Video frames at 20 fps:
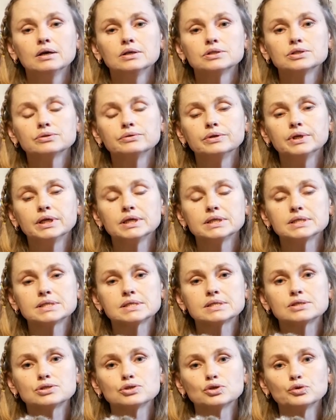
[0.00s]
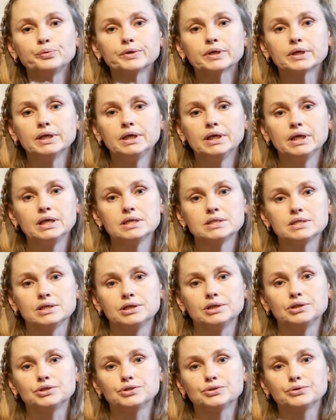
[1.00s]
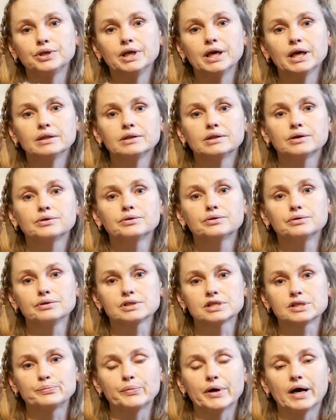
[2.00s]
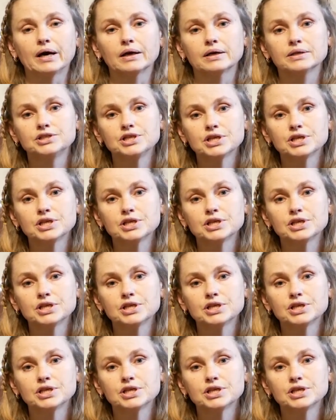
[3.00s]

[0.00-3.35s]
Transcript: So it is super easy to get the curls back.